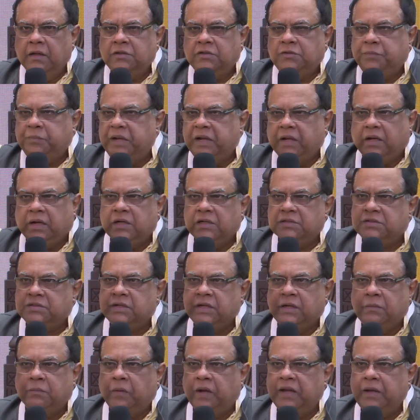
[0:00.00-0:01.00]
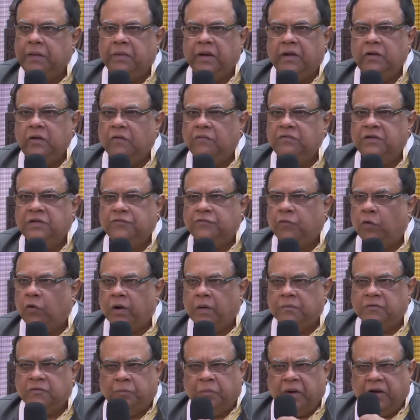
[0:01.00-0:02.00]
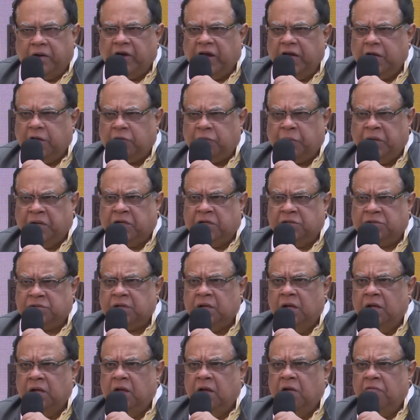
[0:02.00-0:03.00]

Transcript: speakers in many of these forums, great speakers,